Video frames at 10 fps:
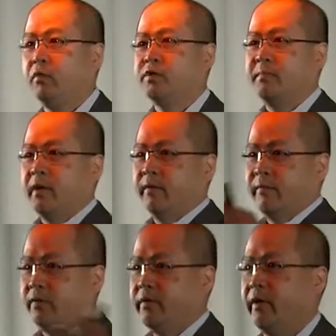which many of
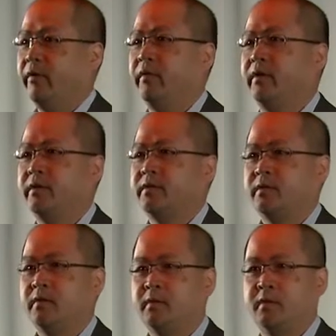you know is
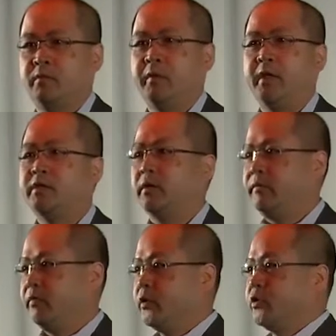the release of
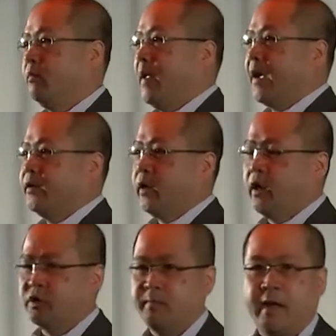the original
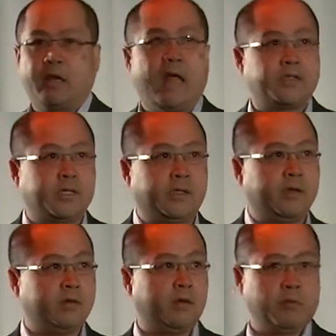Macintosh, the Mac Classic
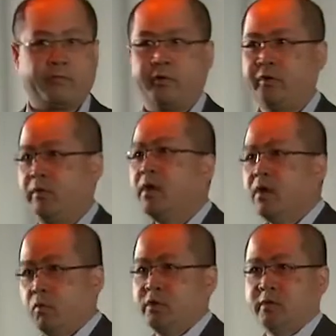that we refer to,
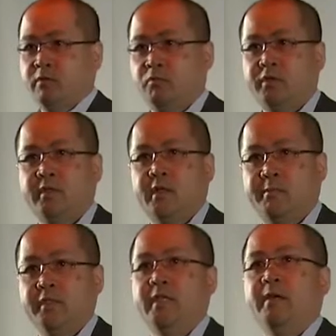which is in a
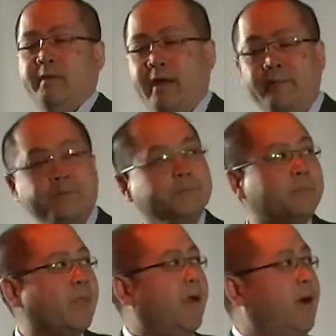museum now.
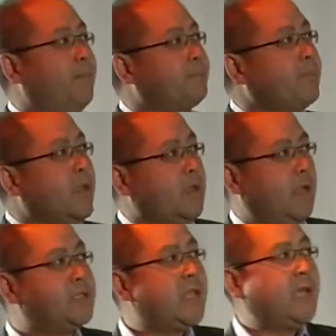
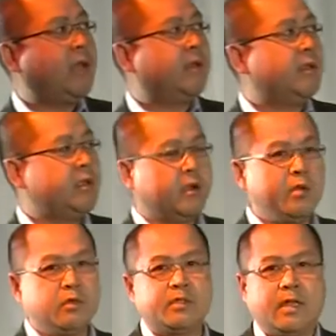Let's say that he
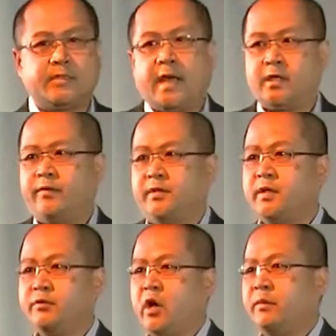was not satisfied.
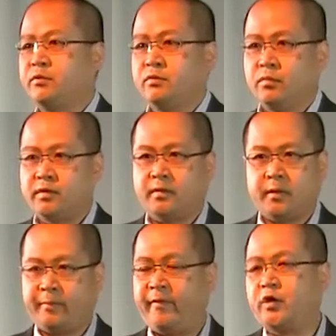Steve Jobs was
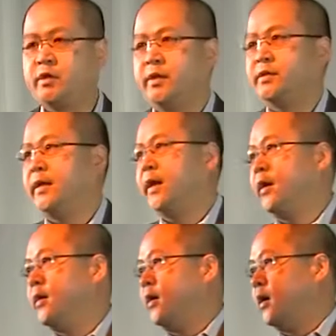the perfectionist,
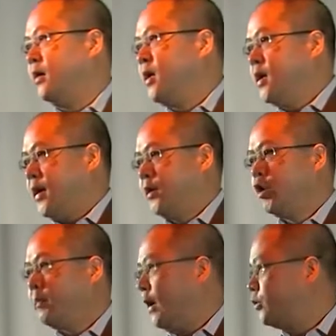and it
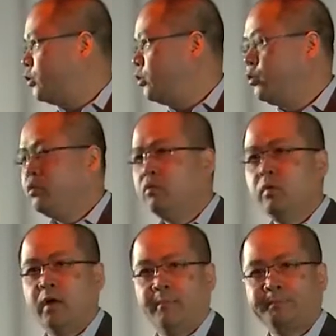took about
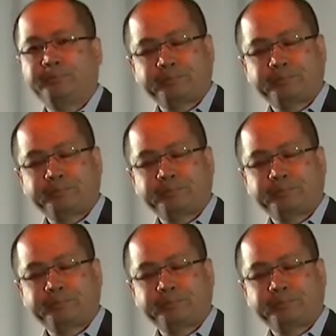2